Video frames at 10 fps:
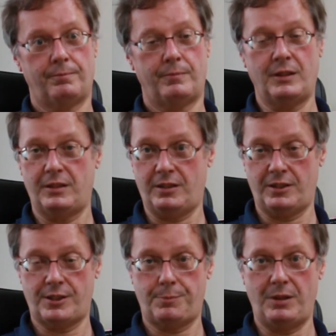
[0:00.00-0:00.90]
not done
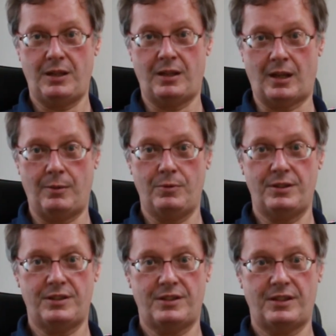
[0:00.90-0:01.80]
speaking. I want
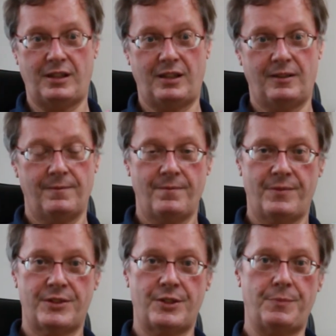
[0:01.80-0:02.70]
to say
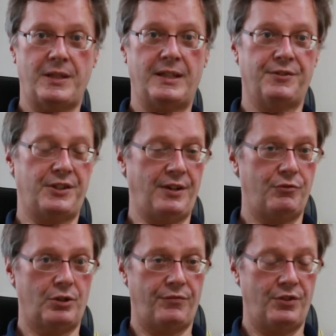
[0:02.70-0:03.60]
something else
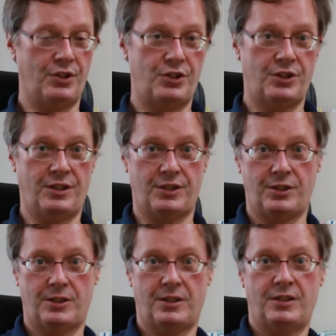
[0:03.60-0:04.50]
after I finish
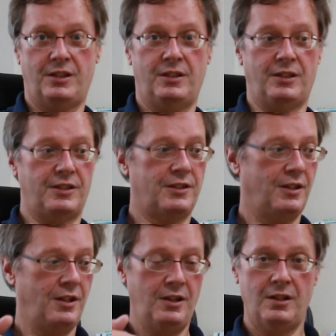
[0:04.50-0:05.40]
this sentence.
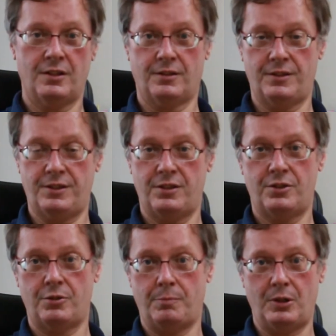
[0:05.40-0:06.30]
Listen
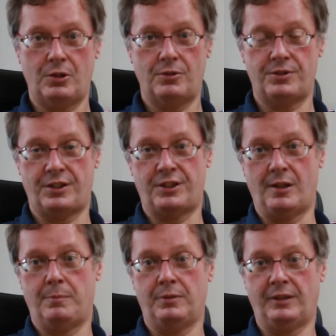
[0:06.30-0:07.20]
to Bercow's
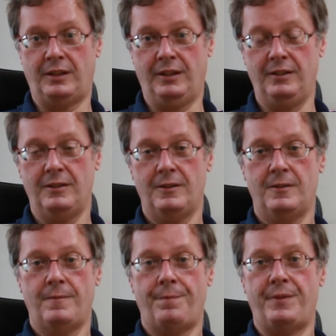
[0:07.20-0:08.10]
example again,
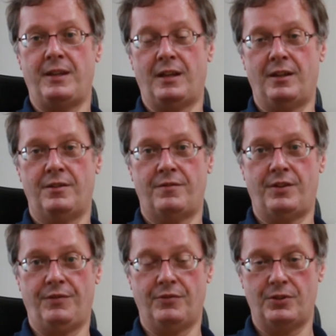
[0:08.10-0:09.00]
the end of
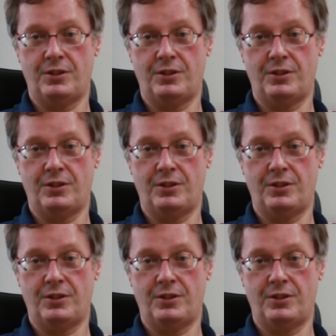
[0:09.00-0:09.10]
the first